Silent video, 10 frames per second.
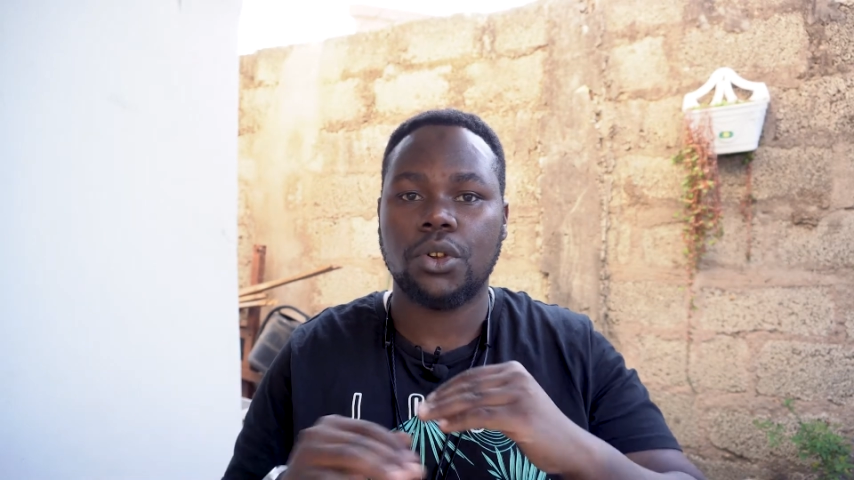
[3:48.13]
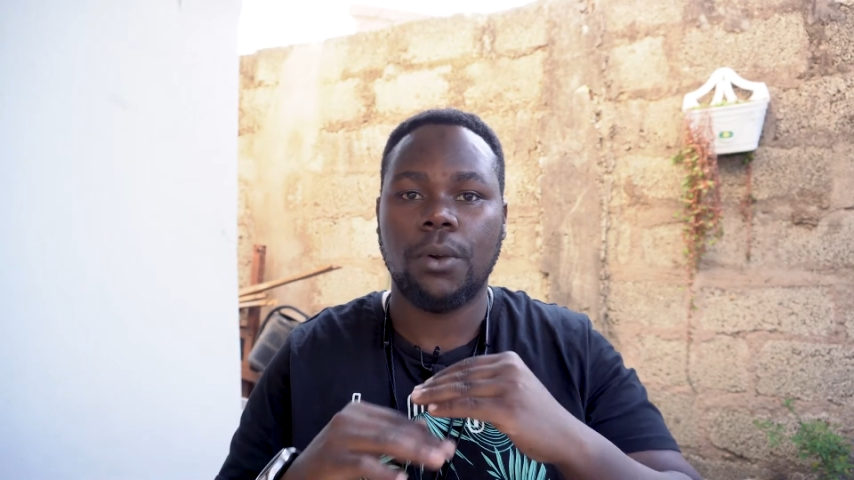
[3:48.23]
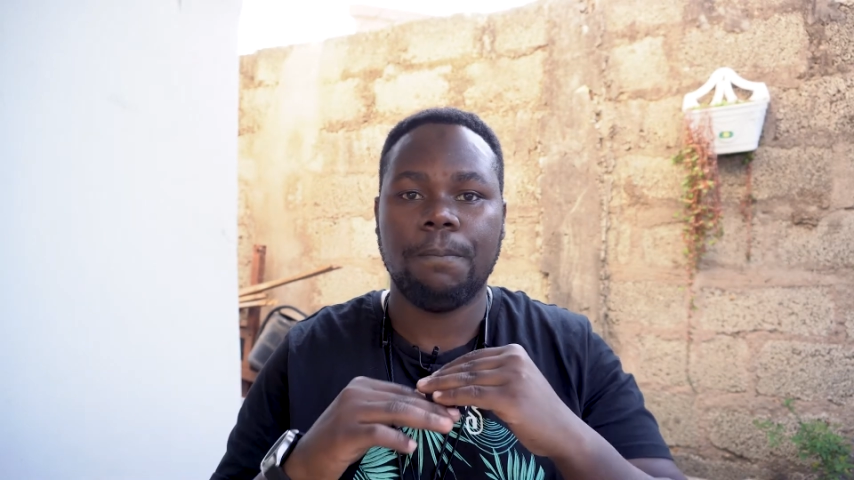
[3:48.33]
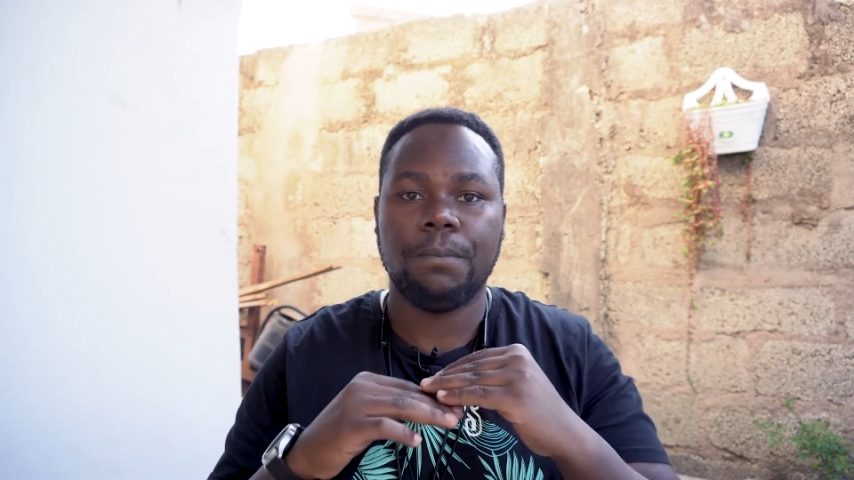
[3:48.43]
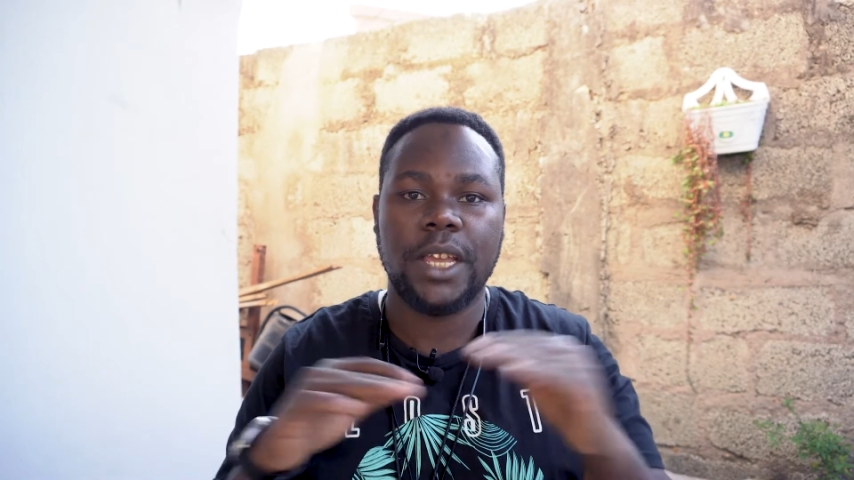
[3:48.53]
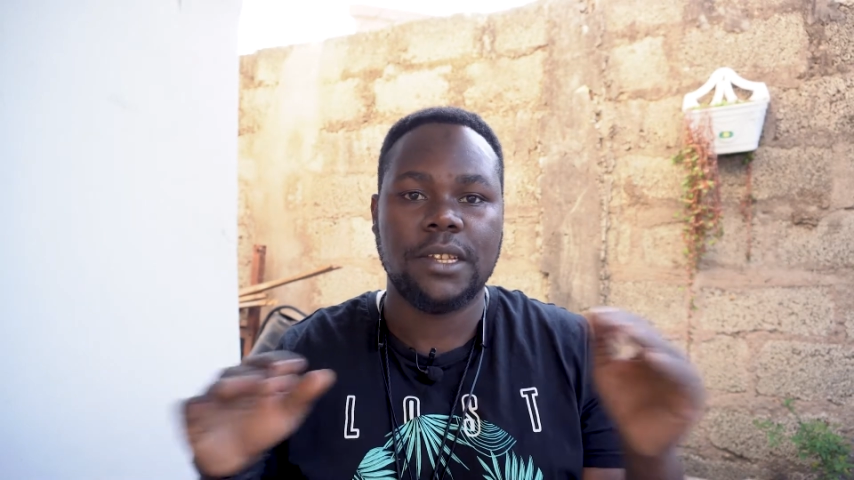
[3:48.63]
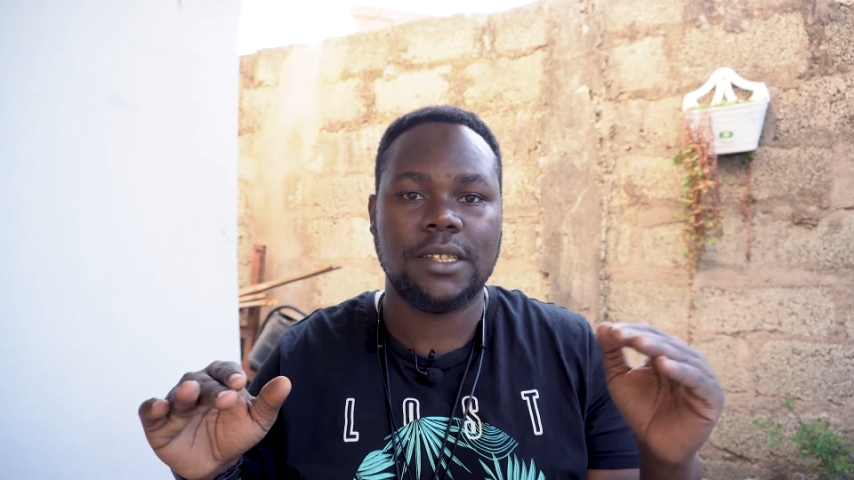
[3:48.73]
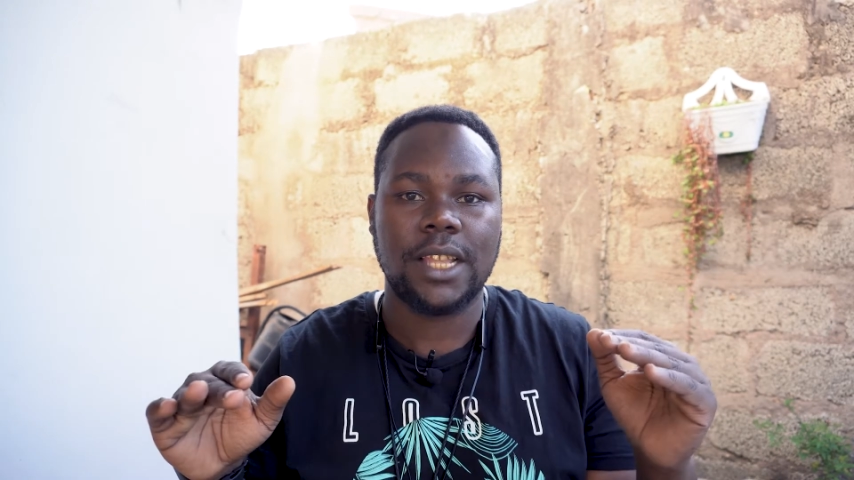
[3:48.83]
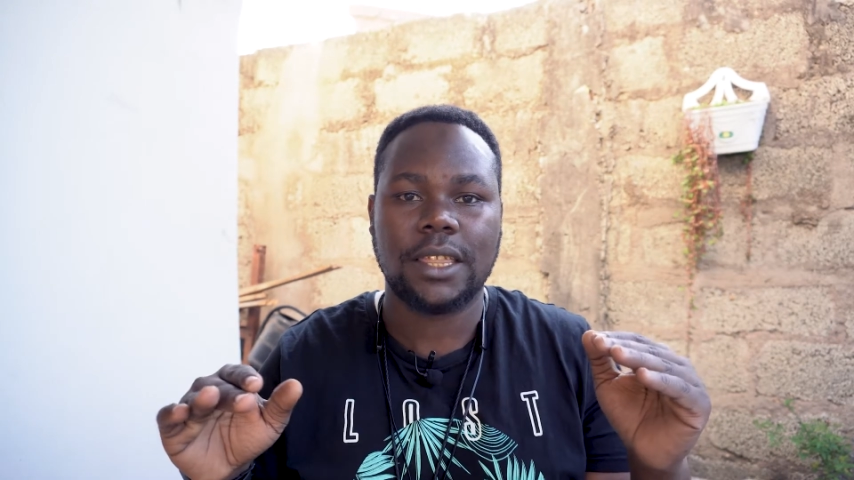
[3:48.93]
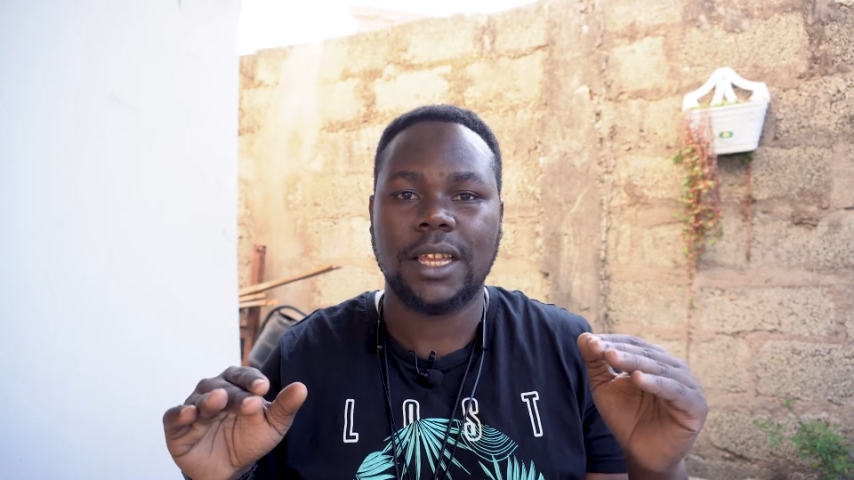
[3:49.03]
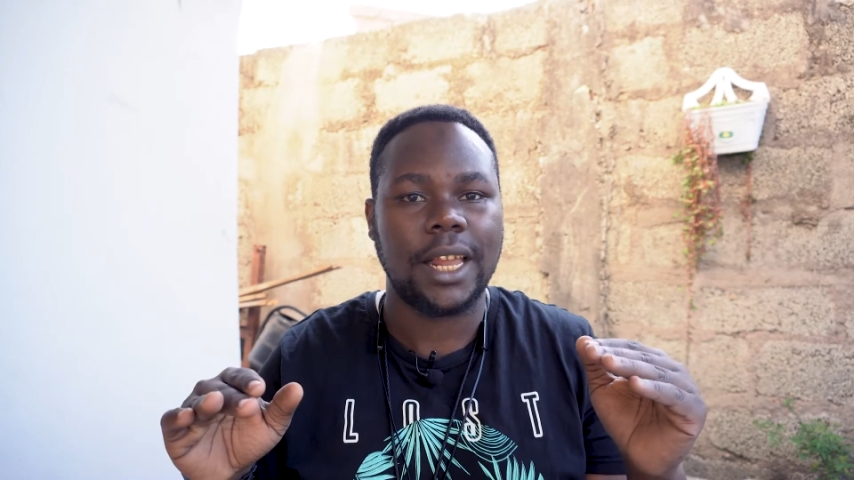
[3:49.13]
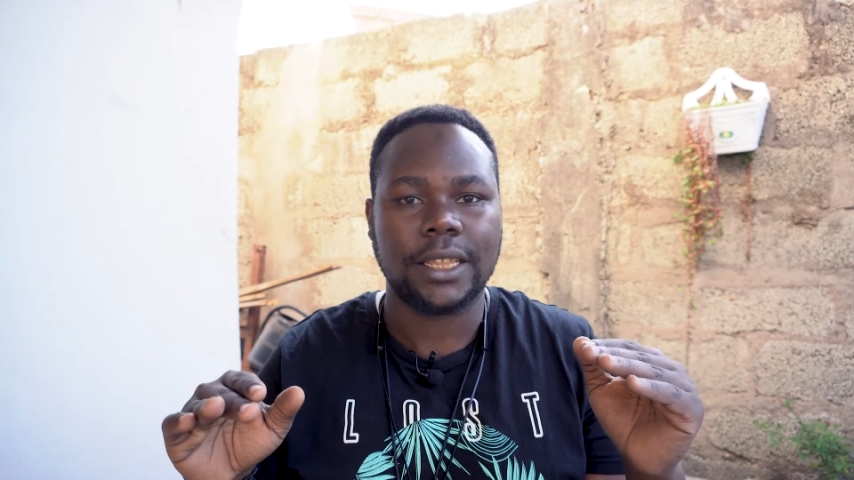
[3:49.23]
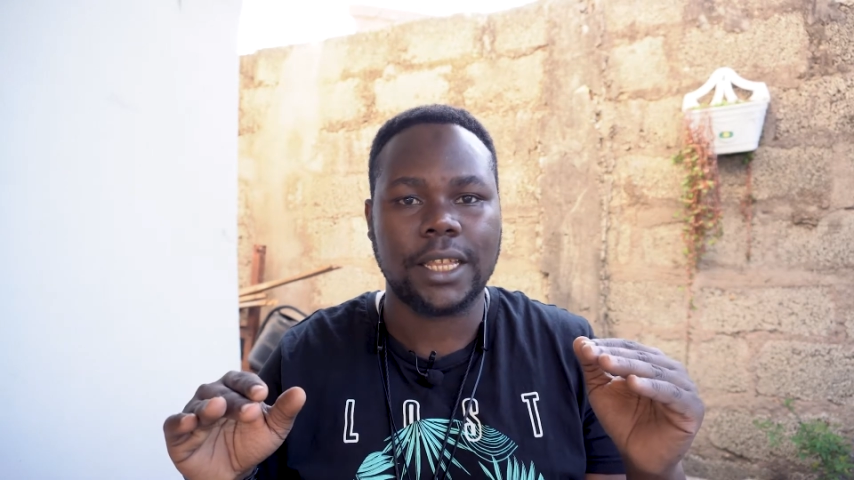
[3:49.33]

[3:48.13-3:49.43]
so there is nothing like